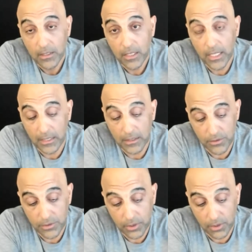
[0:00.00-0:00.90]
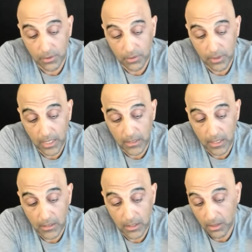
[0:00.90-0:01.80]
And so, and
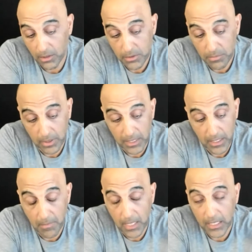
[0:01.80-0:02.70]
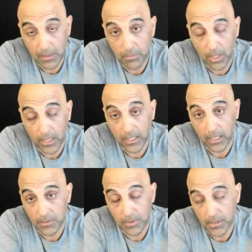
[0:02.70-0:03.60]
and you know, there's plenty of money
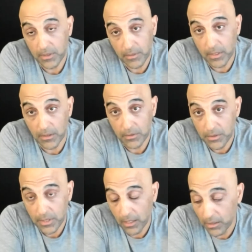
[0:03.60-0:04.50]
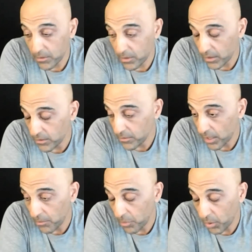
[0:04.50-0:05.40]
predicated, especially you know, stay on on
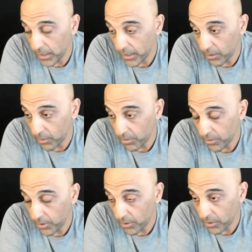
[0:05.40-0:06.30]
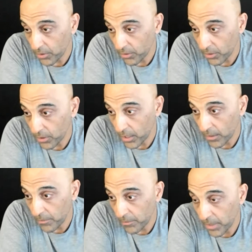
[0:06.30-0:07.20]
on point here with your your
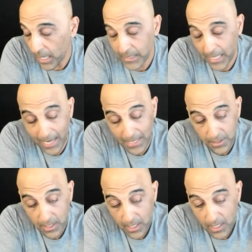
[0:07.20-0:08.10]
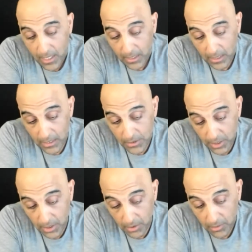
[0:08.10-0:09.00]
um, podcast, is you
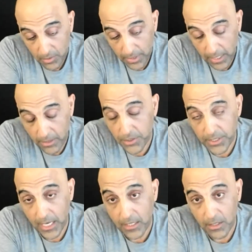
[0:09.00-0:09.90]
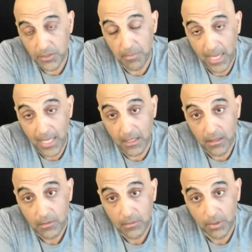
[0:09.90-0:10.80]
know they understand us men
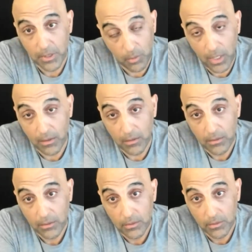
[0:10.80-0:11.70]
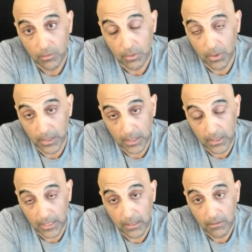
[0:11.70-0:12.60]
pretty well. We want to get laid,